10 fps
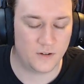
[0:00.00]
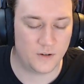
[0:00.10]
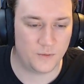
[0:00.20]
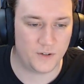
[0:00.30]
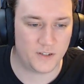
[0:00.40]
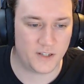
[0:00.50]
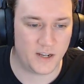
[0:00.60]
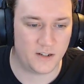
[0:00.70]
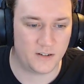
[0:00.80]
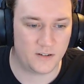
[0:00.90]
What is
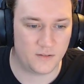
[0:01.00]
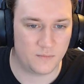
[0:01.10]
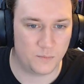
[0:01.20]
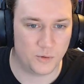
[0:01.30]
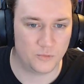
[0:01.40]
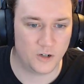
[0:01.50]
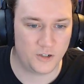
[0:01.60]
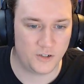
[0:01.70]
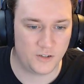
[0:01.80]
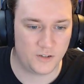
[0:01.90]
that?
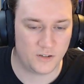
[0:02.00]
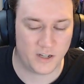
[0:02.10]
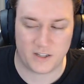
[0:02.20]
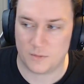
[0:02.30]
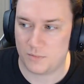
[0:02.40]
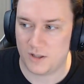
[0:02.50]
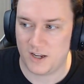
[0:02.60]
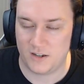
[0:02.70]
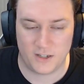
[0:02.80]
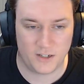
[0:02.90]
Bulrushes, like the
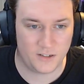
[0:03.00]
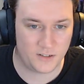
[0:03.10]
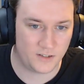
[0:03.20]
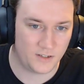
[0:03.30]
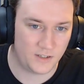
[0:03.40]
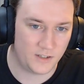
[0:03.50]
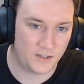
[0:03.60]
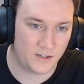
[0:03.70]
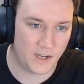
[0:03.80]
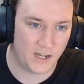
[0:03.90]
plant things,
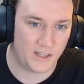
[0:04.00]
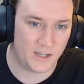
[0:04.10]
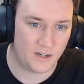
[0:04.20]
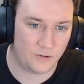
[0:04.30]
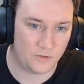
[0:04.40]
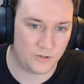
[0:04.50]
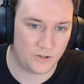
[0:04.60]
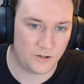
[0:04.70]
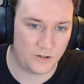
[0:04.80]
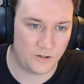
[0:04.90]
and then
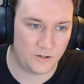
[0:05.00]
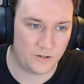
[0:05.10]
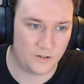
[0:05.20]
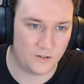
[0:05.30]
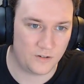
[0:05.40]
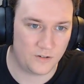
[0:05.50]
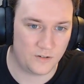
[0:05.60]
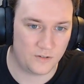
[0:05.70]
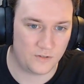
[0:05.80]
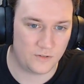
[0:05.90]
also
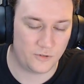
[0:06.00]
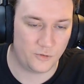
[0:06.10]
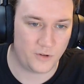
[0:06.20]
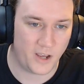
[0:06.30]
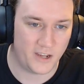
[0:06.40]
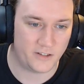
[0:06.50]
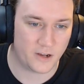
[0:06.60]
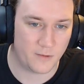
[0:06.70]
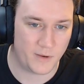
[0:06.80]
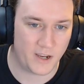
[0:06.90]
two heads
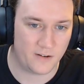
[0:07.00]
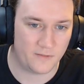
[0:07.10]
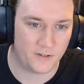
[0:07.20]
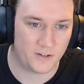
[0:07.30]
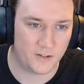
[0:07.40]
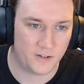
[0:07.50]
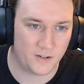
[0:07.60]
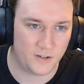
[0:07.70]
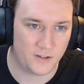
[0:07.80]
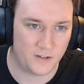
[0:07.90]
coming out of it.
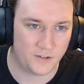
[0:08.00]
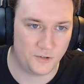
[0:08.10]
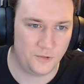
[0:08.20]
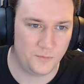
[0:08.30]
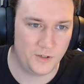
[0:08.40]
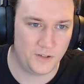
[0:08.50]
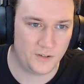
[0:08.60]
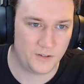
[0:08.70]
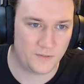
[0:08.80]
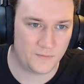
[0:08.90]
Excuse me?
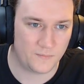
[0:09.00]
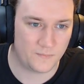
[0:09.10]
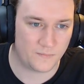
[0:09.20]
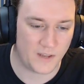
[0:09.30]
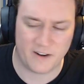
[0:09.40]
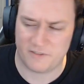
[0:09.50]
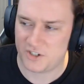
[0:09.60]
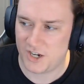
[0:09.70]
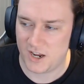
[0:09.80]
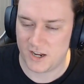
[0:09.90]
Out of a
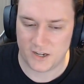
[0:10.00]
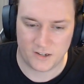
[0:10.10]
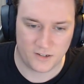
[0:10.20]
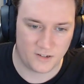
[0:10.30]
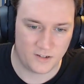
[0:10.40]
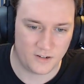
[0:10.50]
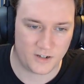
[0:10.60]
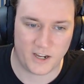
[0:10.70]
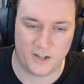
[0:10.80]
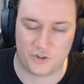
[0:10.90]
chair.
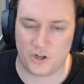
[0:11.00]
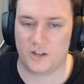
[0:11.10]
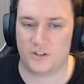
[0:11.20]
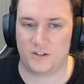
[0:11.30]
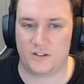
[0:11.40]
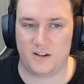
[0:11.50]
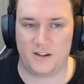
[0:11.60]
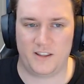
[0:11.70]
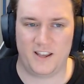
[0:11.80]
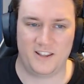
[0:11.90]
Okay, Char's just like
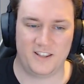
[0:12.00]
that.